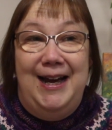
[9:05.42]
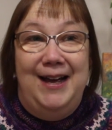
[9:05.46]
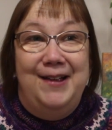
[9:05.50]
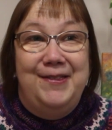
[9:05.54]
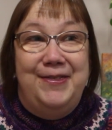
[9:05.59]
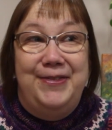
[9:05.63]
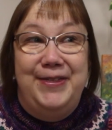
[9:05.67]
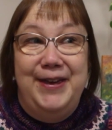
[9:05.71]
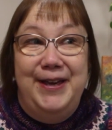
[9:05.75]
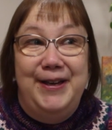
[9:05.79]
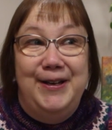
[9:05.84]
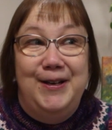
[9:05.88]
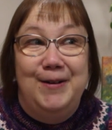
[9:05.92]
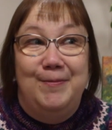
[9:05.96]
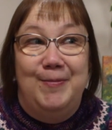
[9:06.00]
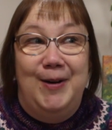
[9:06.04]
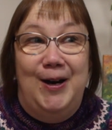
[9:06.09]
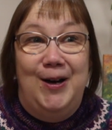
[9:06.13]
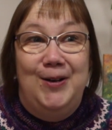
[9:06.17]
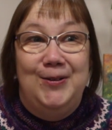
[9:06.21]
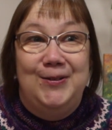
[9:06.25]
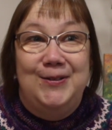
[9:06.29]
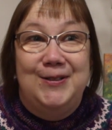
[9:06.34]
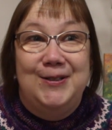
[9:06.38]
I think
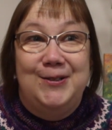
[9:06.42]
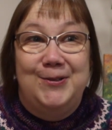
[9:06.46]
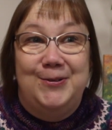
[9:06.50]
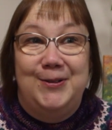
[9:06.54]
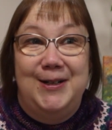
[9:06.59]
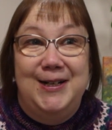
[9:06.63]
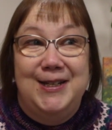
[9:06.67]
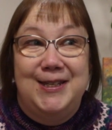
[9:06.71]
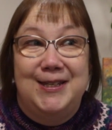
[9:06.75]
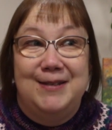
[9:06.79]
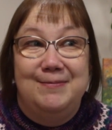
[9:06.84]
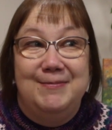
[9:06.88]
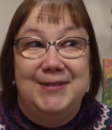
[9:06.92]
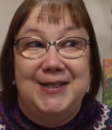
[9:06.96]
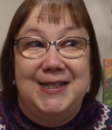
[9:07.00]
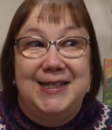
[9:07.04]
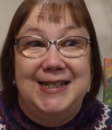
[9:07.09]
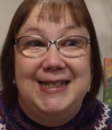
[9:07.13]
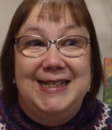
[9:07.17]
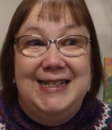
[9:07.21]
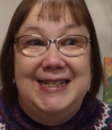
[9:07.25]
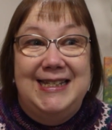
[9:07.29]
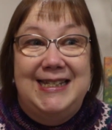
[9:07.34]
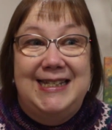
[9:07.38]
about
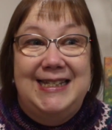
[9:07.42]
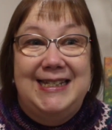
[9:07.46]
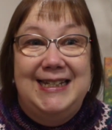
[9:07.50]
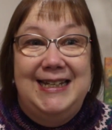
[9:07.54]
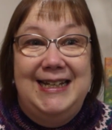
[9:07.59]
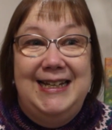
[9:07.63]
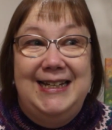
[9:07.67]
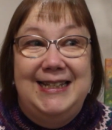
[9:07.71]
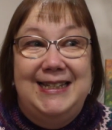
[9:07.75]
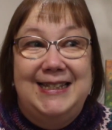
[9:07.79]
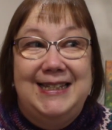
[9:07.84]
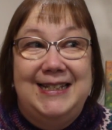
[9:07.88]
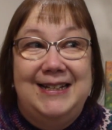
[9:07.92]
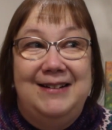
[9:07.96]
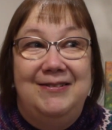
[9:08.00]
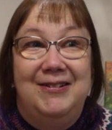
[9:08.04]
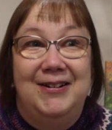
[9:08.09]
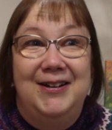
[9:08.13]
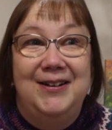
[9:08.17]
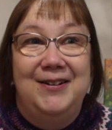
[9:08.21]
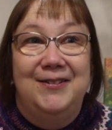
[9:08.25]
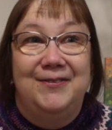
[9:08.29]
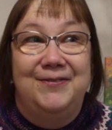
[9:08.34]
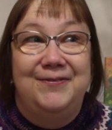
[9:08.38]
Christmases, it
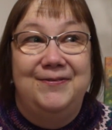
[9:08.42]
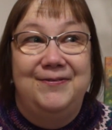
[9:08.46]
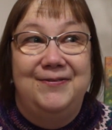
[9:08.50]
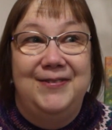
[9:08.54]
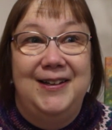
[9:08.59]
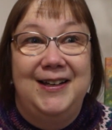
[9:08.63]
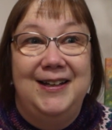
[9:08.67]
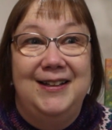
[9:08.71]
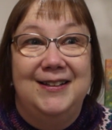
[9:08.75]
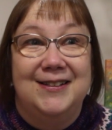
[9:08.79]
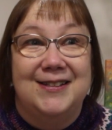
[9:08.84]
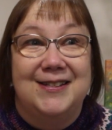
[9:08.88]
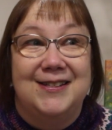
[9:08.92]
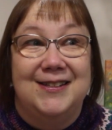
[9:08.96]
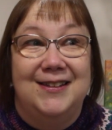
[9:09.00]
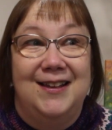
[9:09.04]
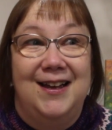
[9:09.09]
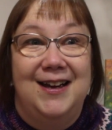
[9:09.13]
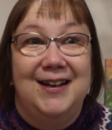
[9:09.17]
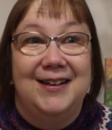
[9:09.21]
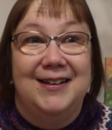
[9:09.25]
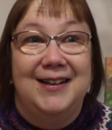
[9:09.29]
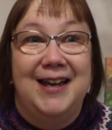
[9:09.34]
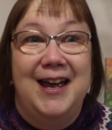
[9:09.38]
kind of feels
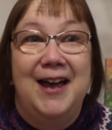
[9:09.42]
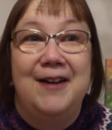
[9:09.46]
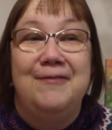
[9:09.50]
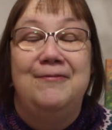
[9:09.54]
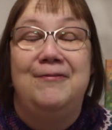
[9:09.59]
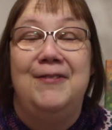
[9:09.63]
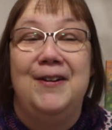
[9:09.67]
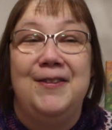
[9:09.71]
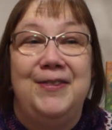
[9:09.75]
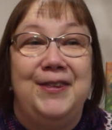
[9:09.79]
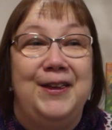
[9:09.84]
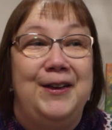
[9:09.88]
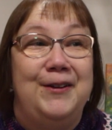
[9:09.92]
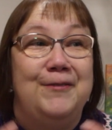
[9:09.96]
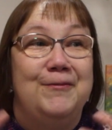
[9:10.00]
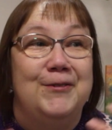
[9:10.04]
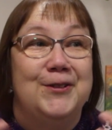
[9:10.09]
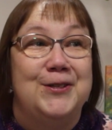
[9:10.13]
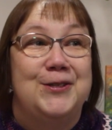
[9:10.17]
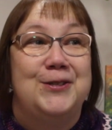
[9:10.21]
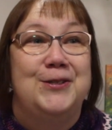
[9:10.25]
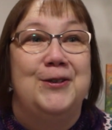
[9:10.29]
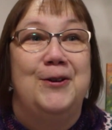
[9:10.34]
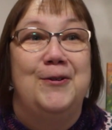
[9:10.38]
like everything
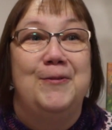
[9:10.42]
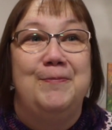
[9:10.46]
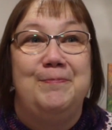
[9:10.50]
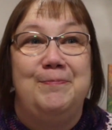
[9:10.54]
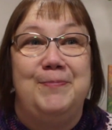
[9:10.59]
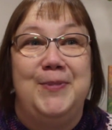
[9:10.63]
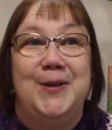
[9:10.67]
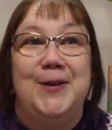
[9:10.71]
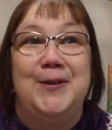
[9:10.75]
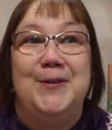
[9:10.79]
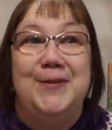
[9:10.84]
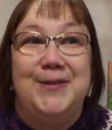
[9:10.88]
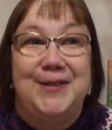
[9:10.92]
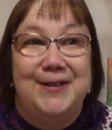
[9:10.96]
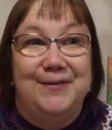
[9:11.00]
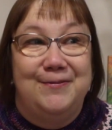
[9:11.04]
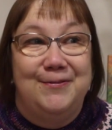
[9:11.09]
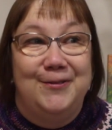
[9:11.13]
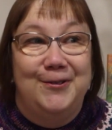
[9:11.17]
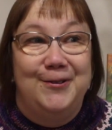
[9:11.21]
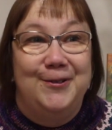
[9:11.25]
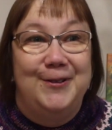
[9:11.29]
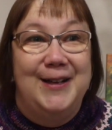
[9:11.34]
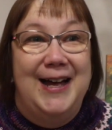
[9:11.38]
was so
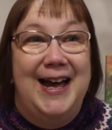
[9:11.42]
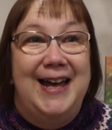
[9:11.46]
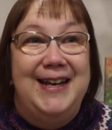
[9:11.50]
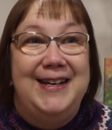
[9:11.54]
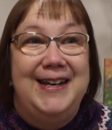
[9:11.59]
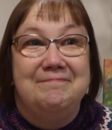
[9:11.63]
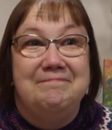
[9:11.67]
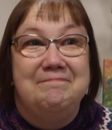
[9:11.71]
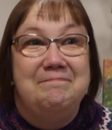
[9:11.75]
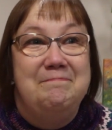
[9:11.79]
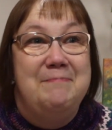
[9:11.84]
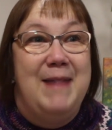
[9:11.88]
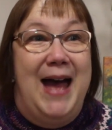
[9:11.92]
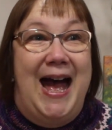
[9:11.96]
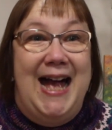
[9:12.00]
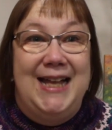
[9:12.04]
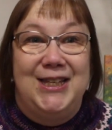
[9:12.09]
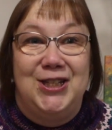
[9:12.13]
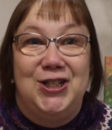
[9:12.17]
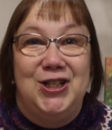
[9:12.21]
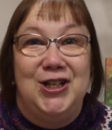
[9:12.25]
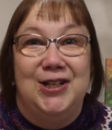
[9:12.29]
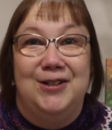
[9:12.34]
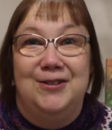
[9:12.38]
beautiful and
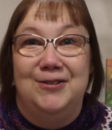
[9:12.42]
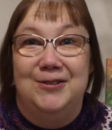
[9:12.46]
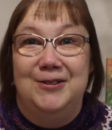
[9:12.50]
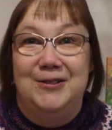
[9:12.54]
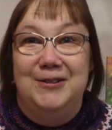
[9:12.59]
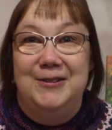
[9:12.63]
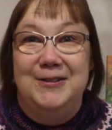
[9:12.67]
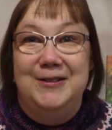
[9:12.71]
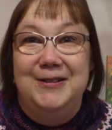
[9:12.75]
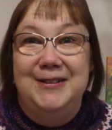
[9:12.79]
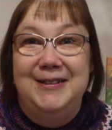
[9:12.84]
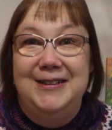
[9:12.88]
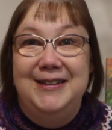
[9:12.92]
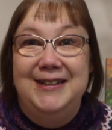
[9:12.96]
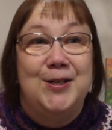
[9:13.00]
magical.